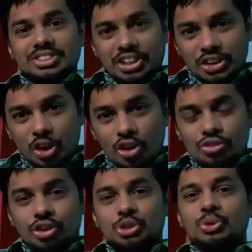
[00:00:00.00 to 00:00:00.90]
signing
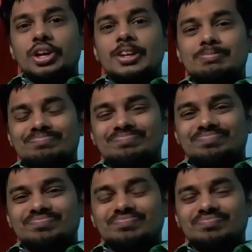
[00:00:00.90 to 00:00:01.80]
off for today,
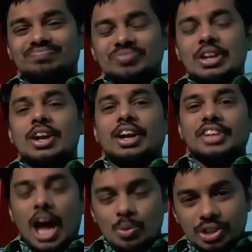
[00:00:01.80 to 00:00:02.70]

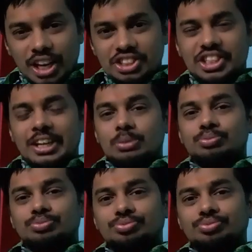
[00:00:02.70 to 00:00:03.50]
and have a nice day.